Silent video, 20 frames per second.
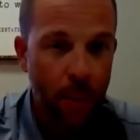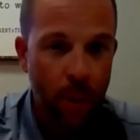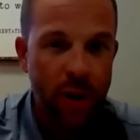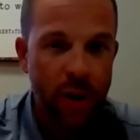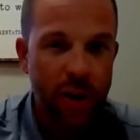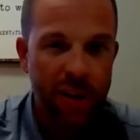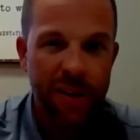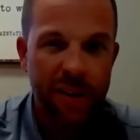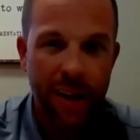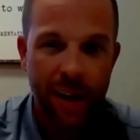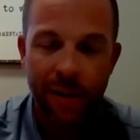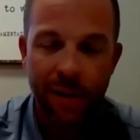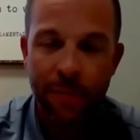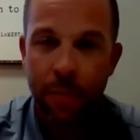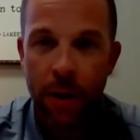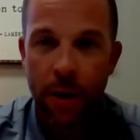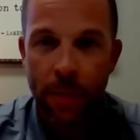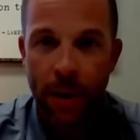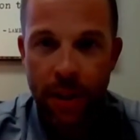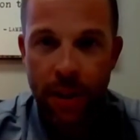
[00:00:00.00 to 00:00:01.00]
which is
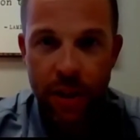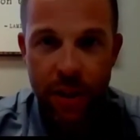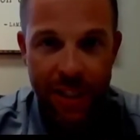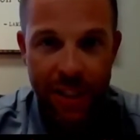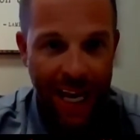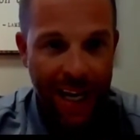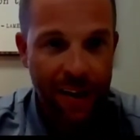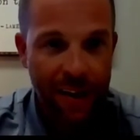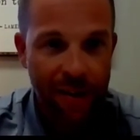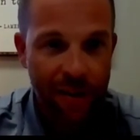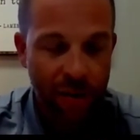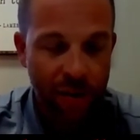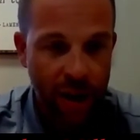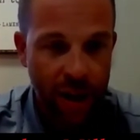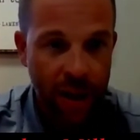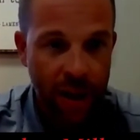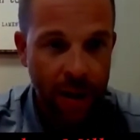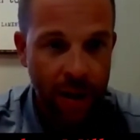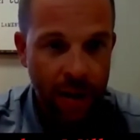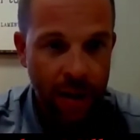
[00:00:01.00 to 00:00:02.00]
pretty much
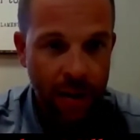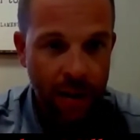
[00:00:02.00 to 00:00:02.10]
industry